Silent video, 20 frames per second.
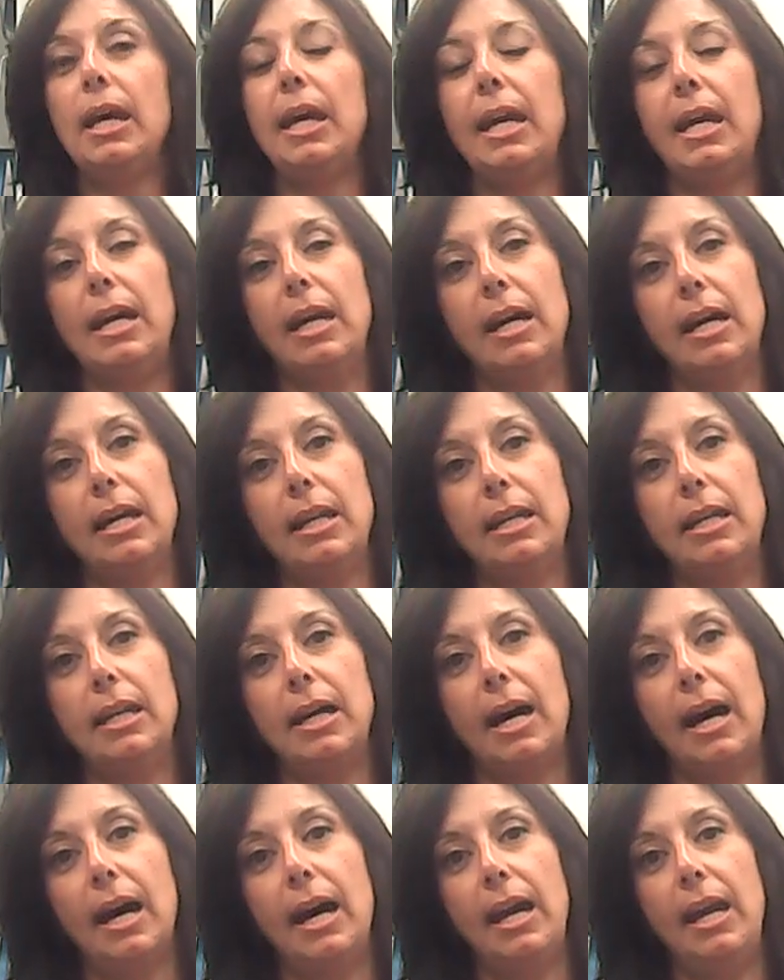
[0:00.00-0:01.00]
and
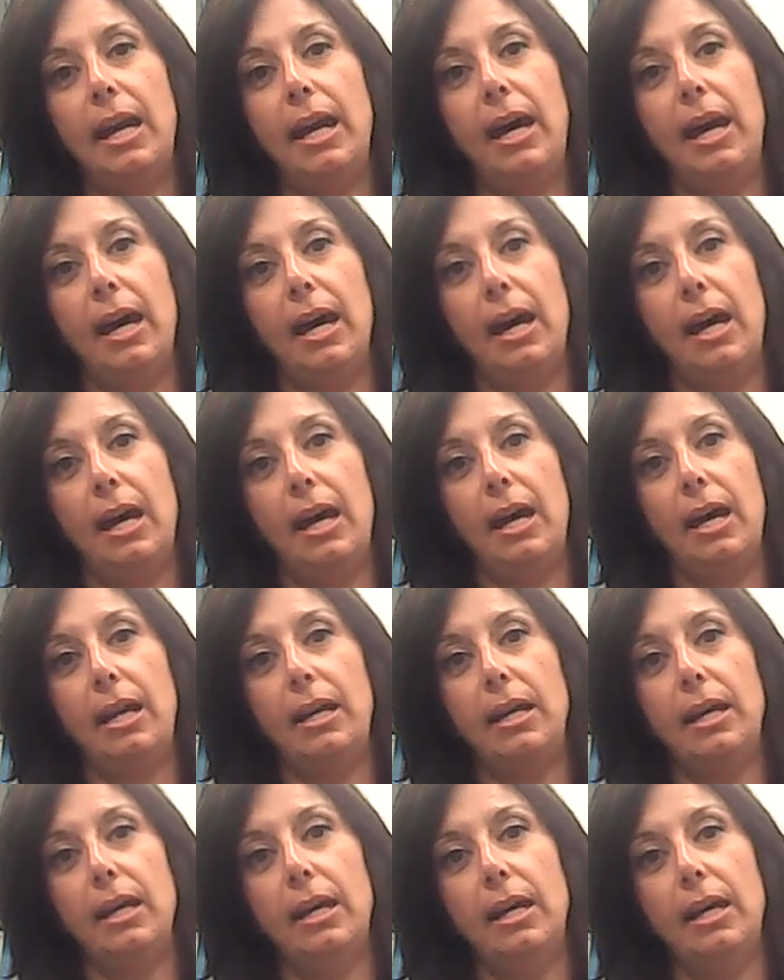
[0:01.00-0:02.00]
I
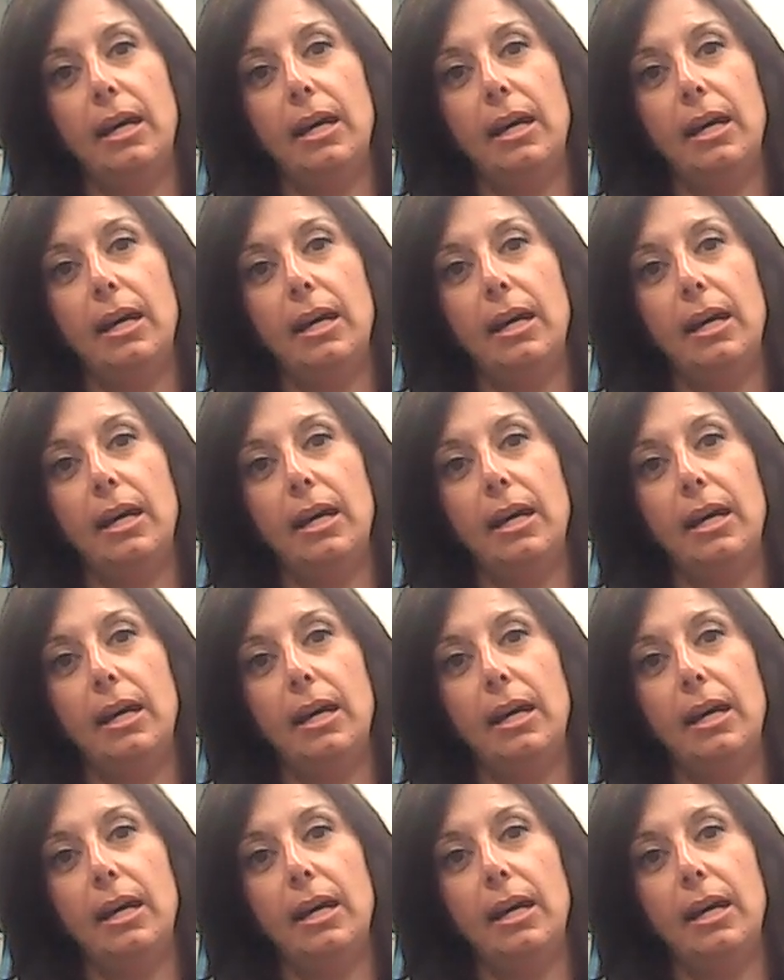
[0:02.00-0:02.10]
had